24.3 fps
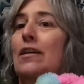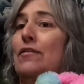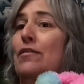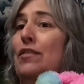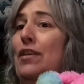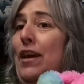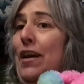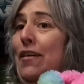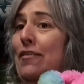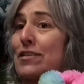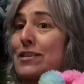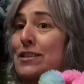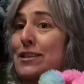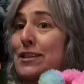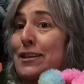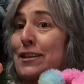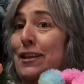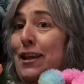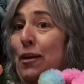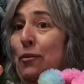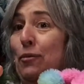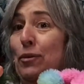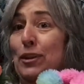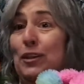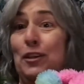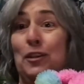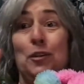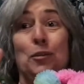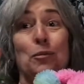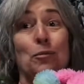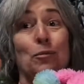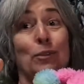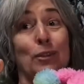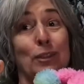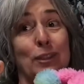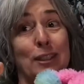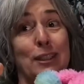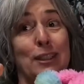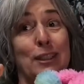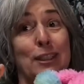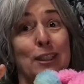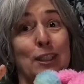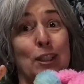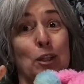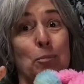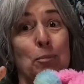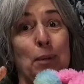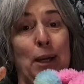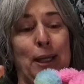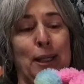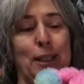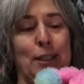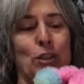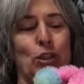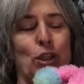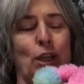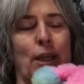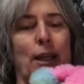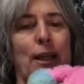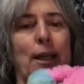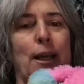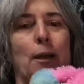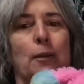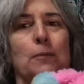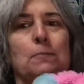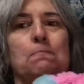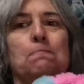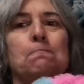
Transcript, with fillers: If you haven't seen that one, you really need to go back and check it out.